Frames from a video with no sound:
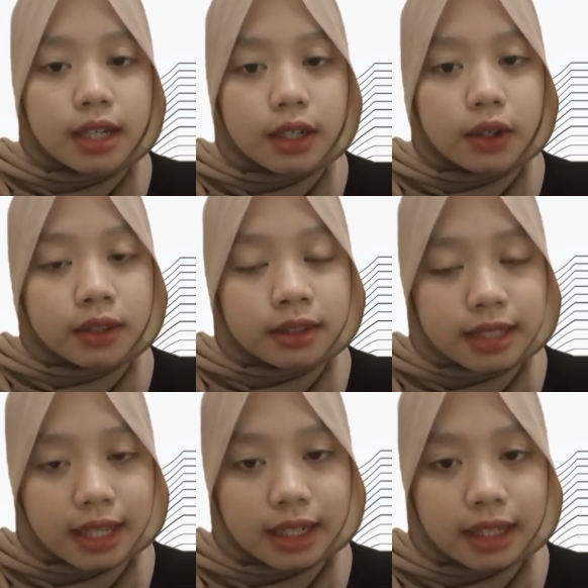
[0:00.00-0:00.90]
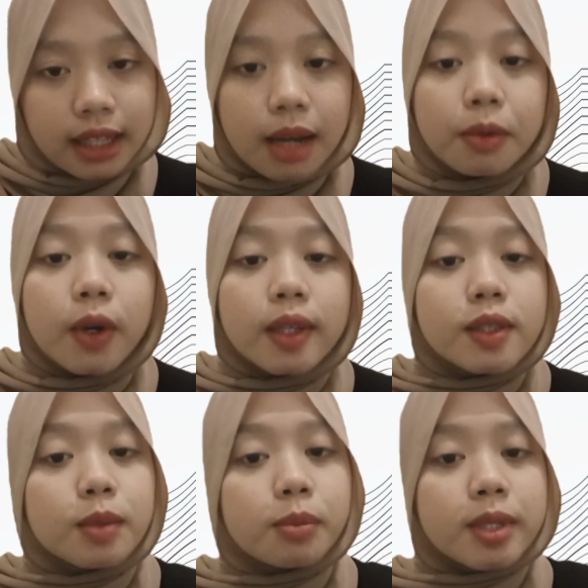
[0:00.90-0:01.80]
The content that I'm
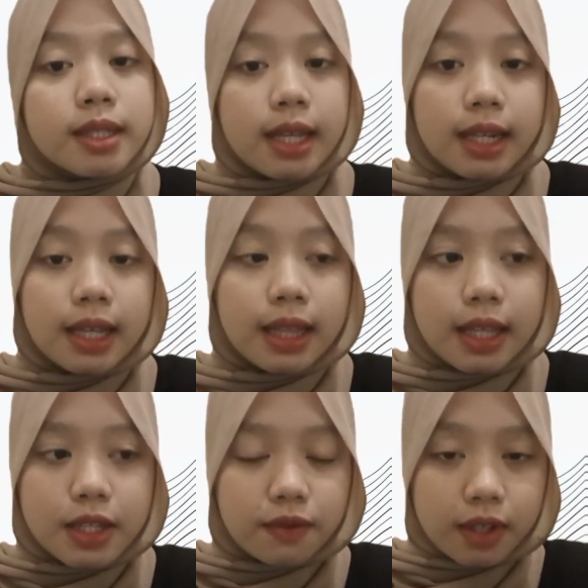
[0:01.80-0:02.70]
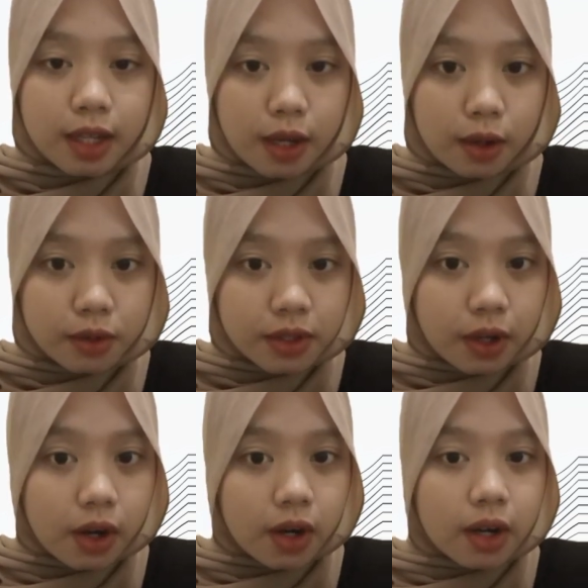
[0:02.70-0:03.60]
going to present in these videos
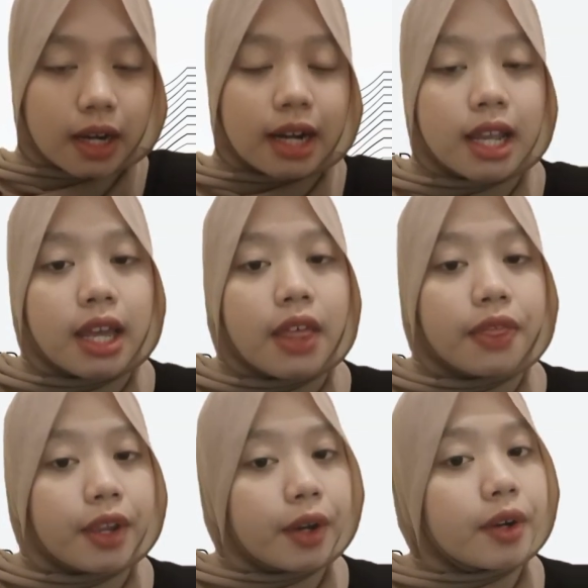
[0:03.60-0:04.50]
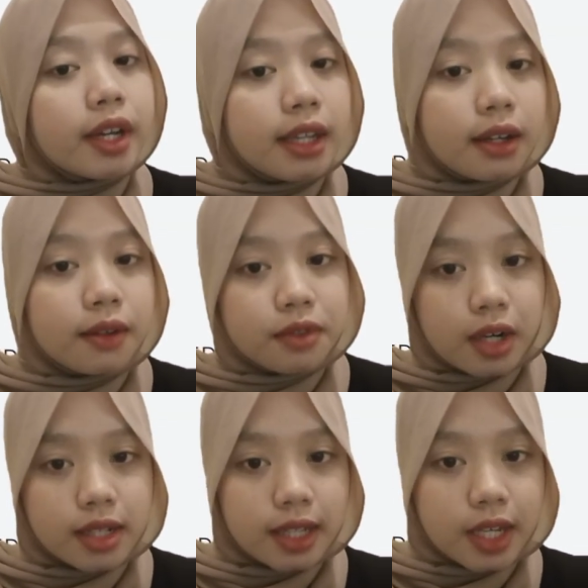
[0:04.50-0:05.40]
are theory of
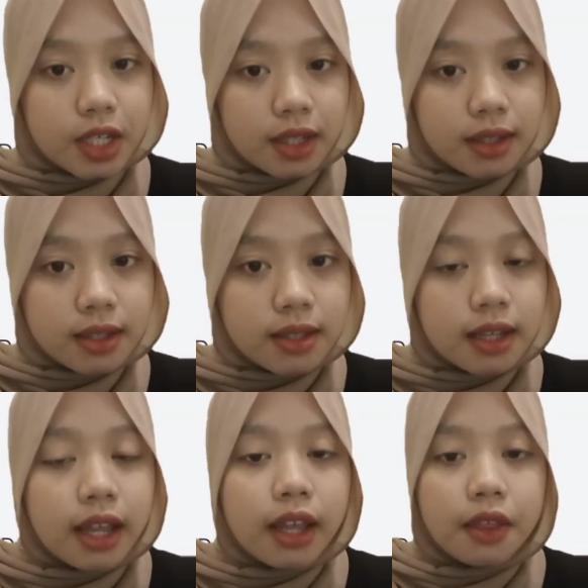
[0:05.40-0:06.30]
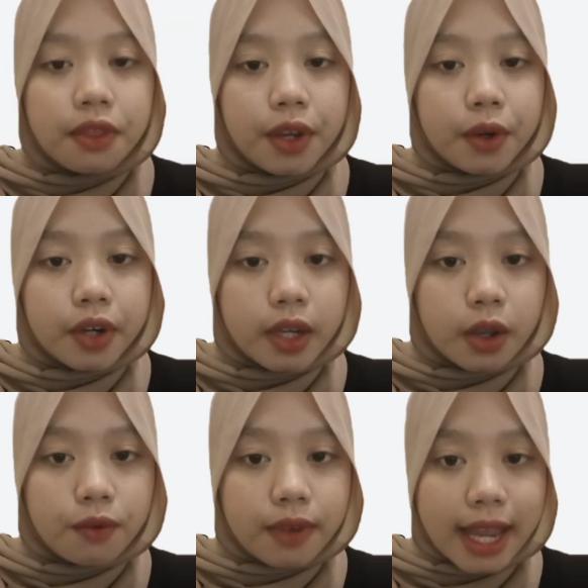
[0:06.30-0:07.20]
translations, theory
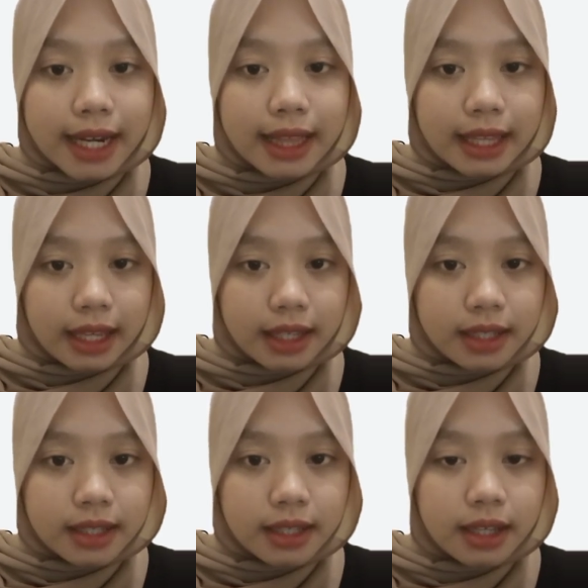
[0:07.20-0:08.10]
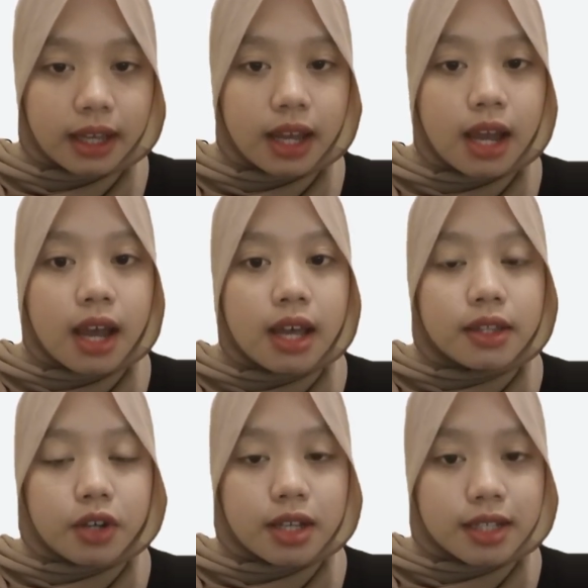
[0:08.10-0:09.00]
of editing,
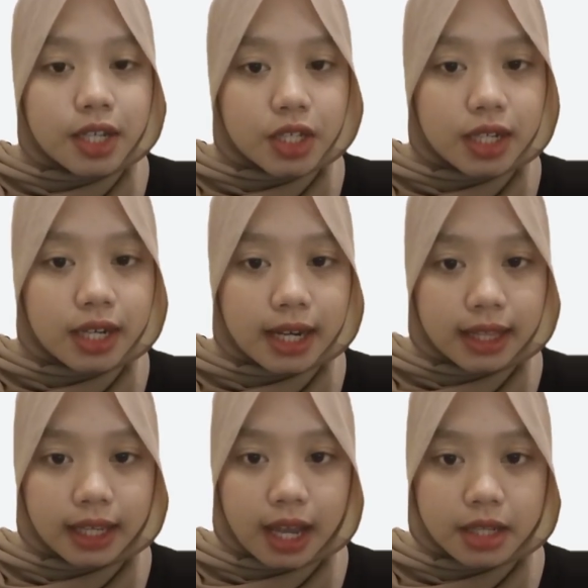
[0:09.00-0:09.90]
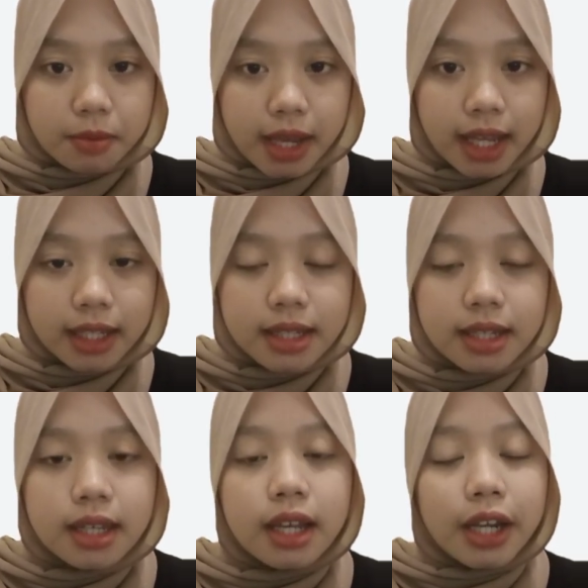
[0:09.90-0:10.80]
translation editing
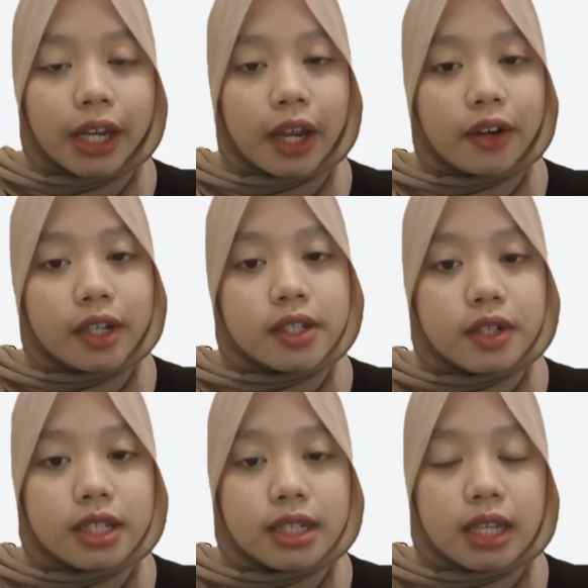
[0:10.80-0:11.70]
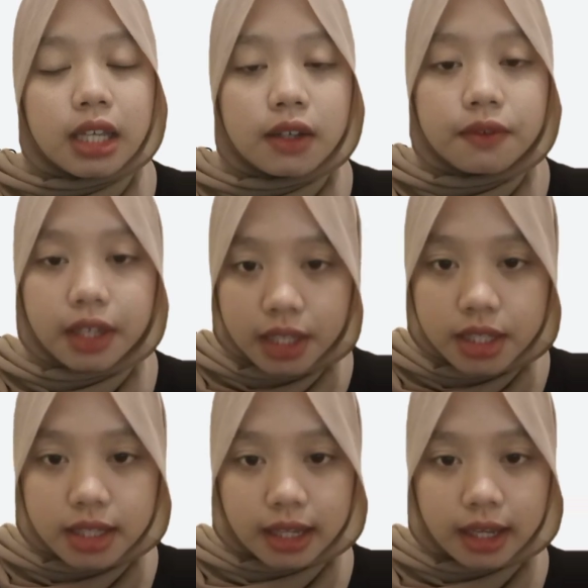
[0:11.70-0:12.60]
aspect, characteristic of
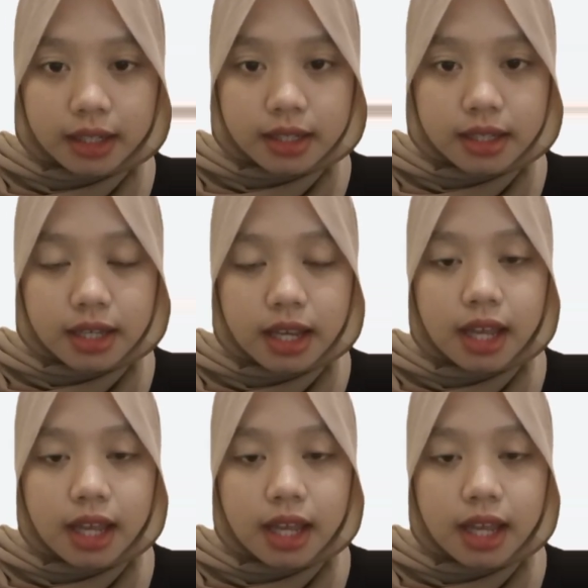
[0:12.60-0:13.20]
each text,